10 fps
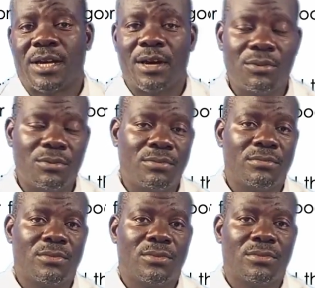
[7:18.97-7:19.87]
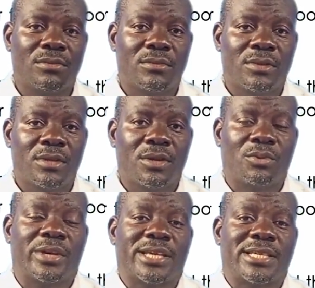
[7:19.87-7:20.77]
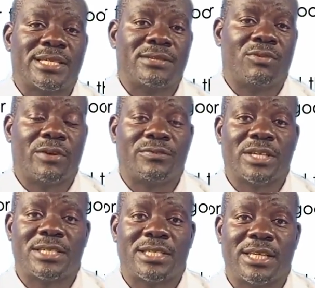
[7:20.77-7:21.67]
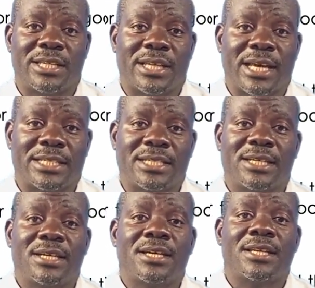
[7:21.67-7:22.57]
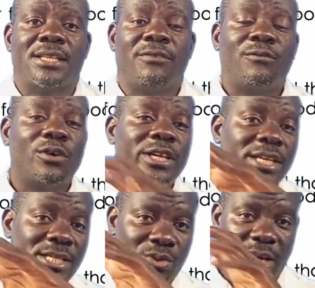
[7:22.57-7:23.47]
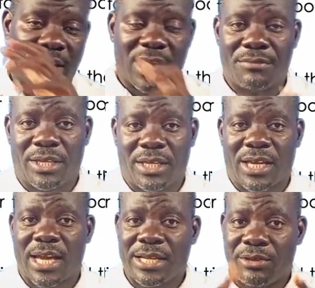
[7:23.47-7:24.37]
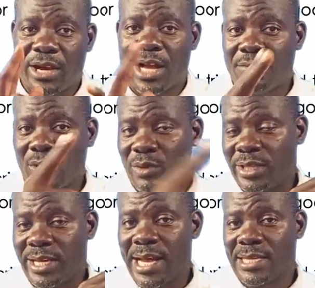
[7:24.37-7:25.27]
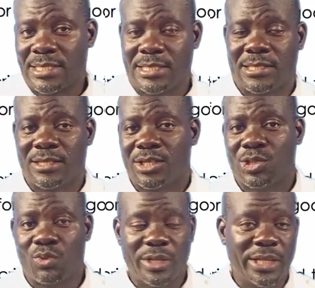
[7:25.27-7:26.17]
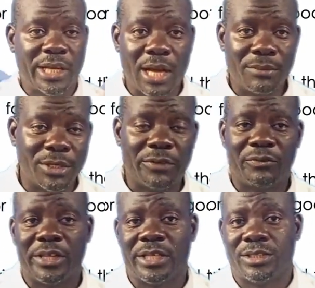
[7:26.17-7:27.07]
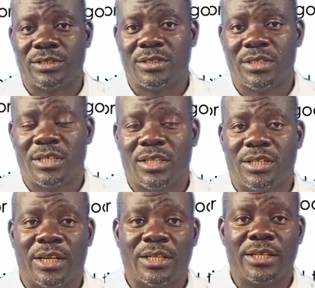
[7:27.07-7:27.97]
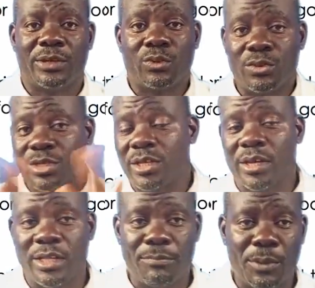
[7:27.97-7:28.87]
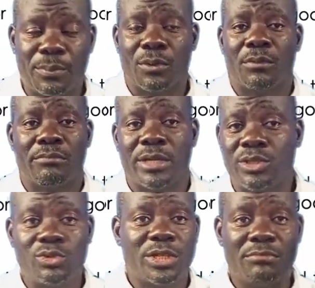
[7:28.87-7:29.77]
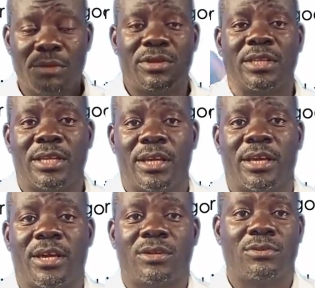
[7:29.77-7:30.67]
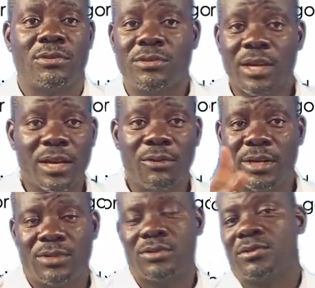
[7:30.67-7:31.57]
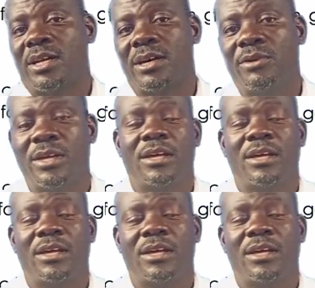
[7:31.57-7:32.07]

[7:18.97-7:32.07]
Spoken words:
How? We have just said that the foreigners were coming, and they are coming with guns. So when they come in the village, then they could scare the people by shooting maybe in the air. Don't run away, don't run away.